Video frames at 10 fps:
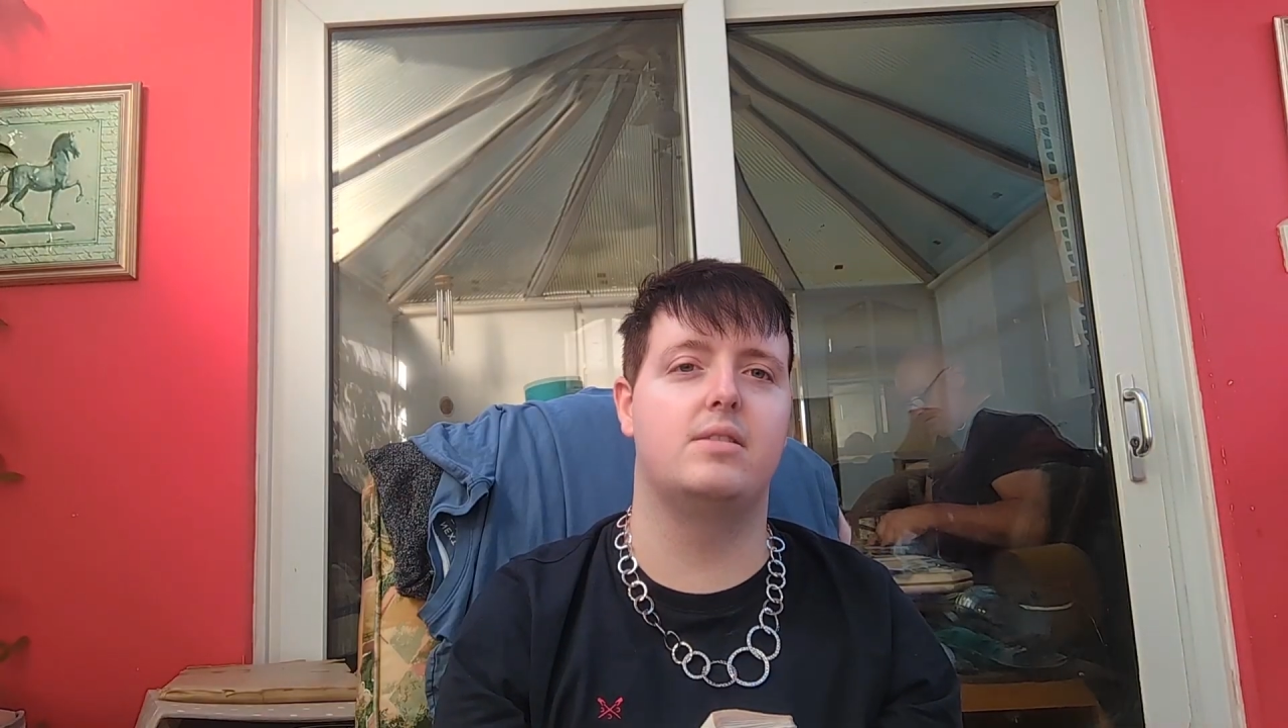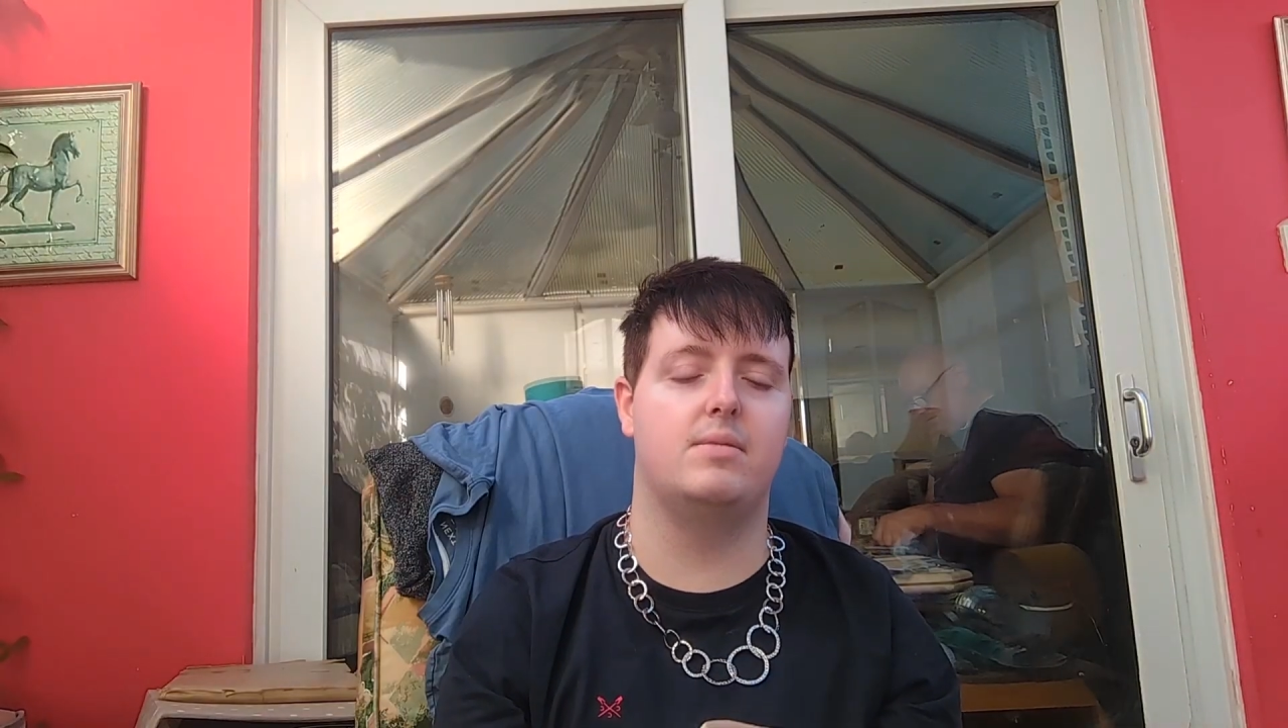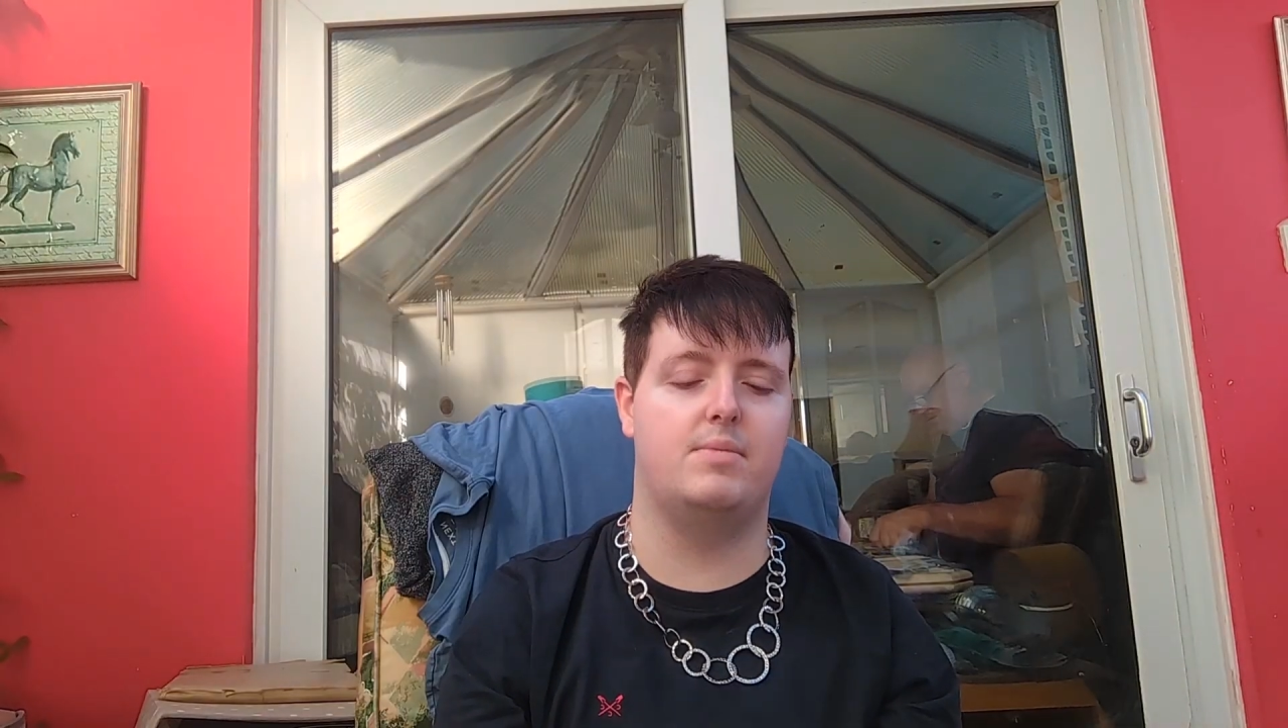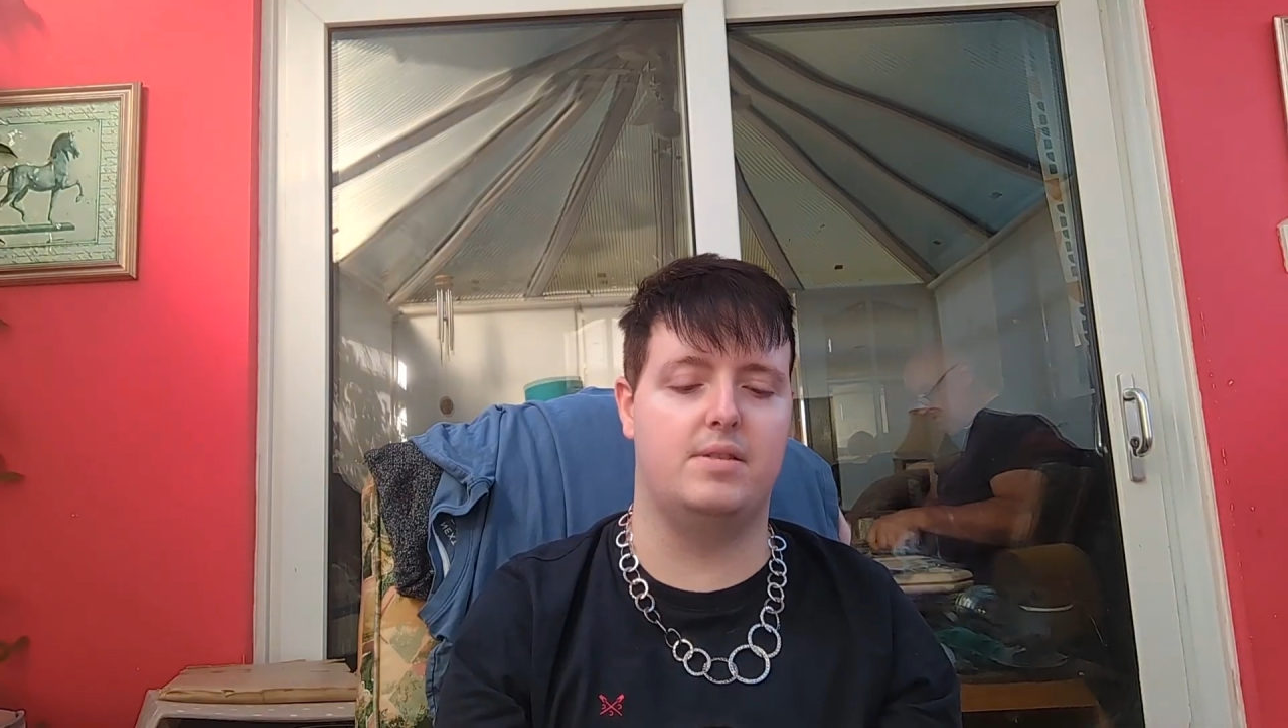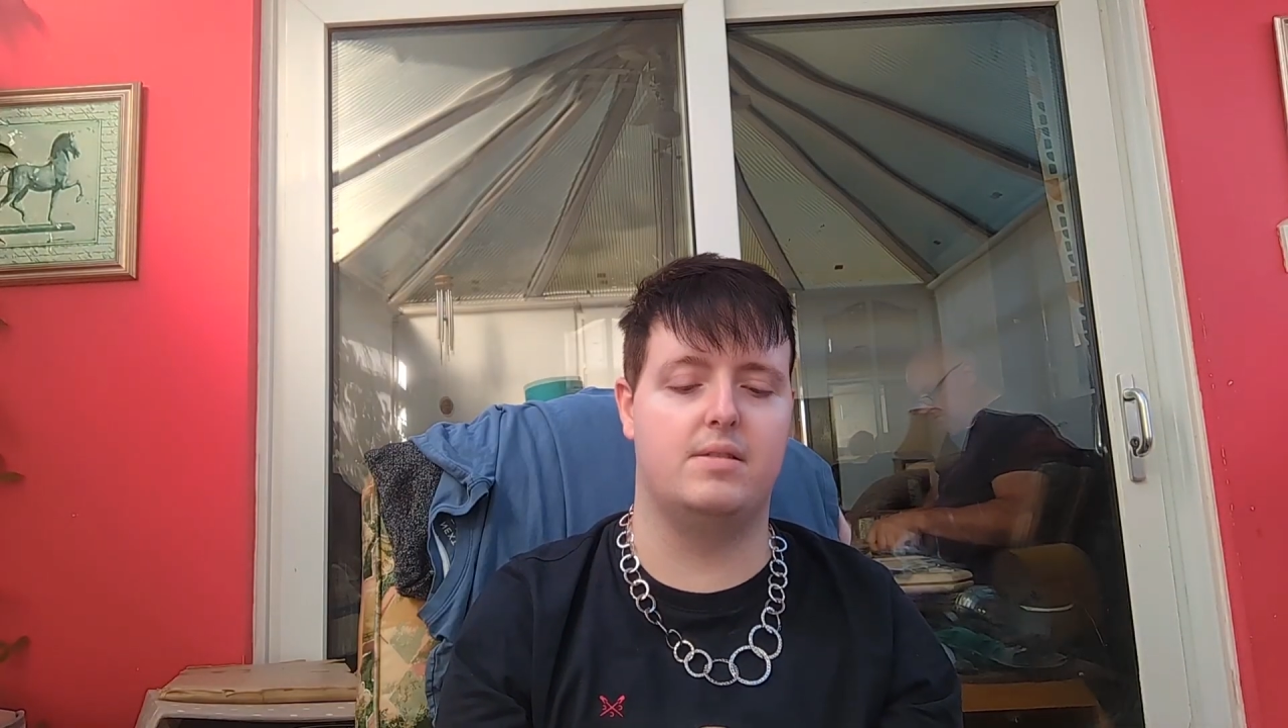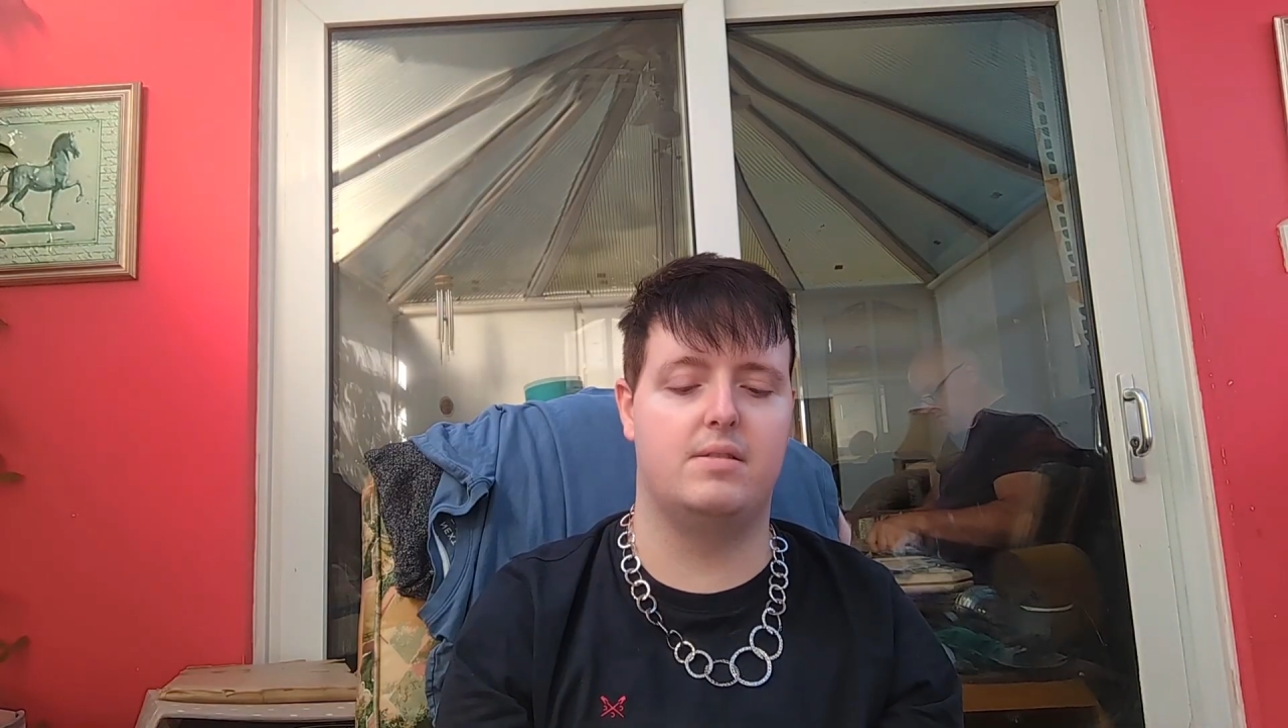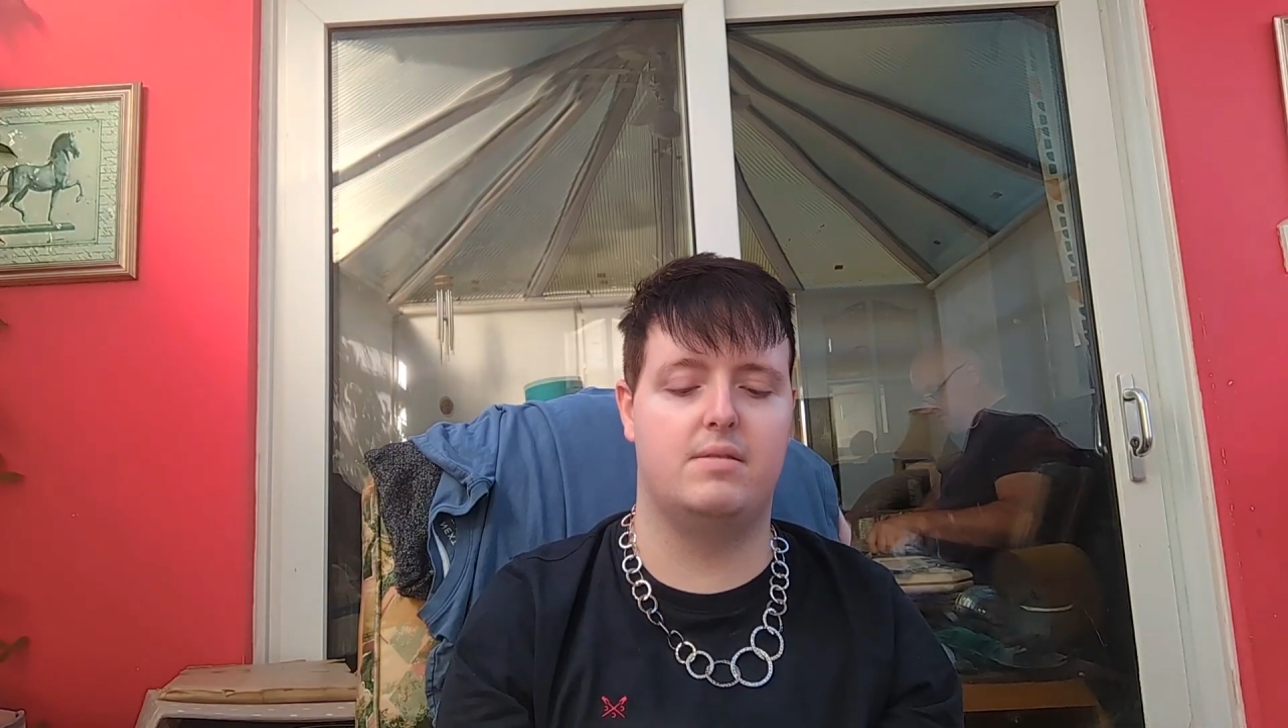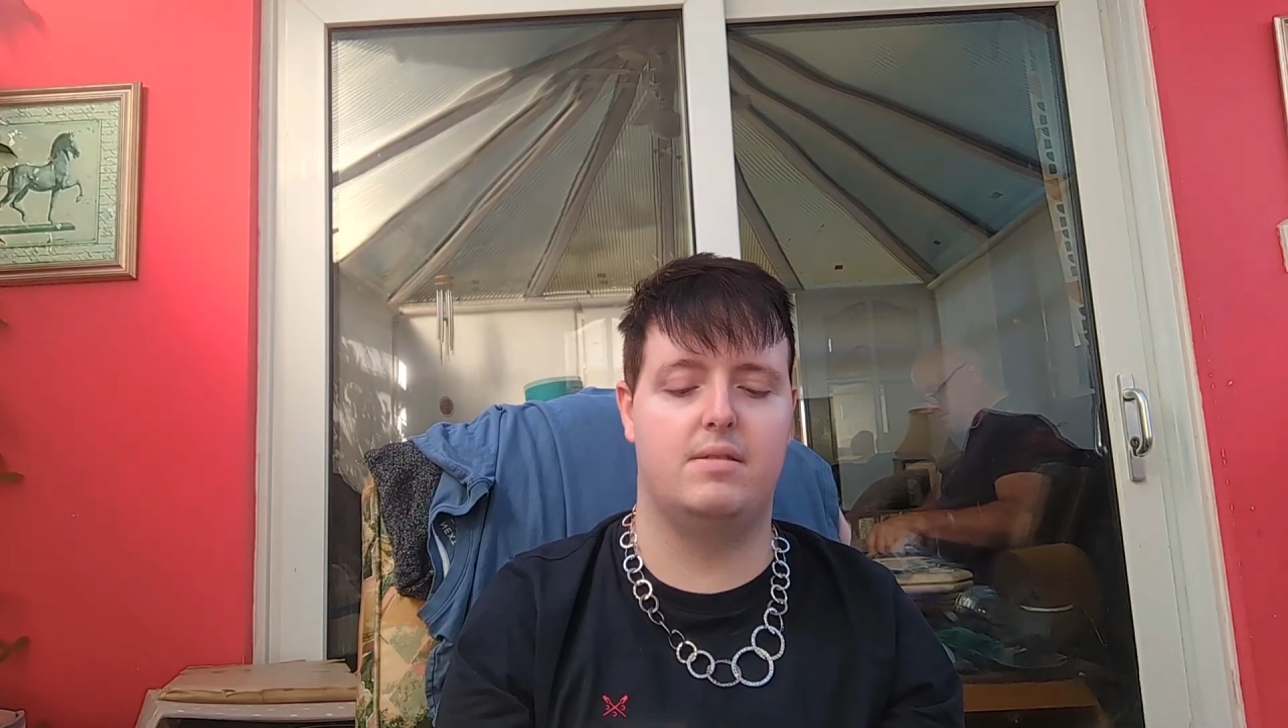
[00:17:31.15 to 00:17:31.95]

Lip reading: summers.